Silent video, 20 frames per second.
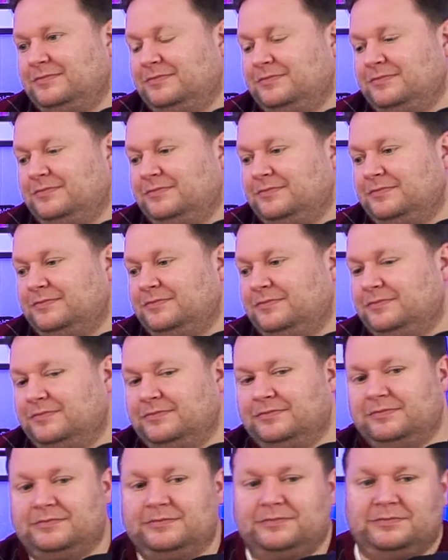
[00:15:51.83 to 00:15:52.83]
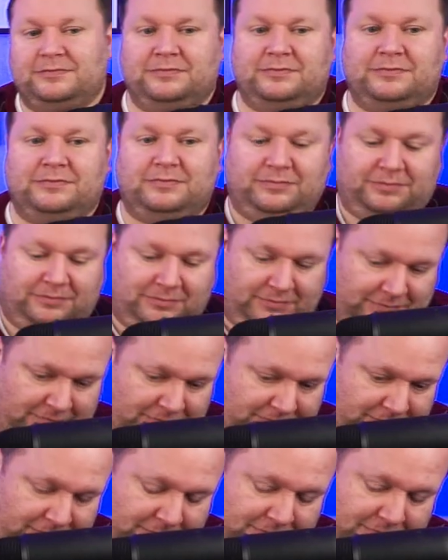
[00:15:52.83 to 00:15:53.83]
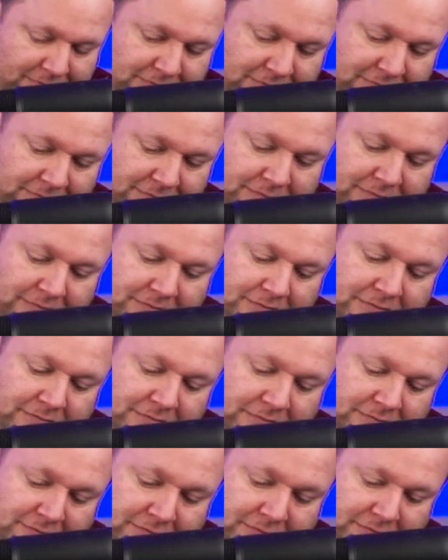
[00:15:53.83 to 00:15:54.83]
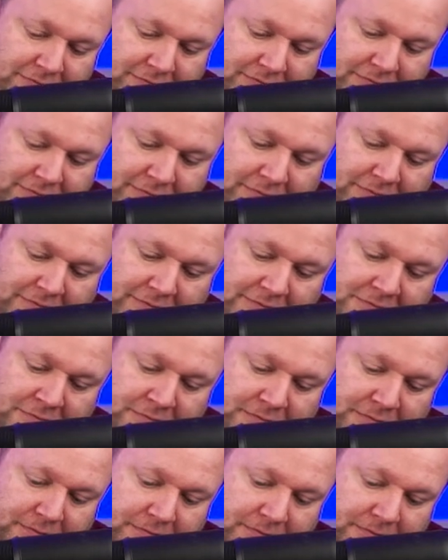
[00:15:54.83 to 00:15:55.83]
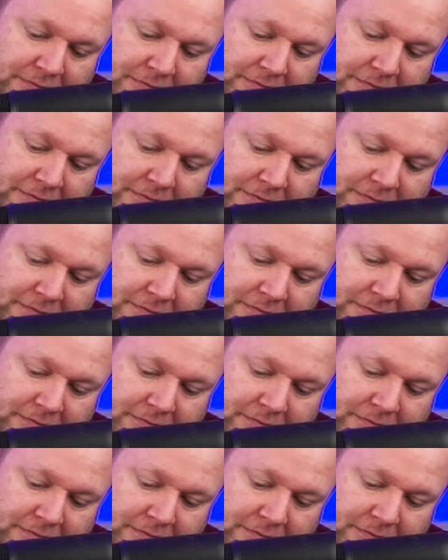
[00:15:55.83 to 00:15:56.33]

(silent)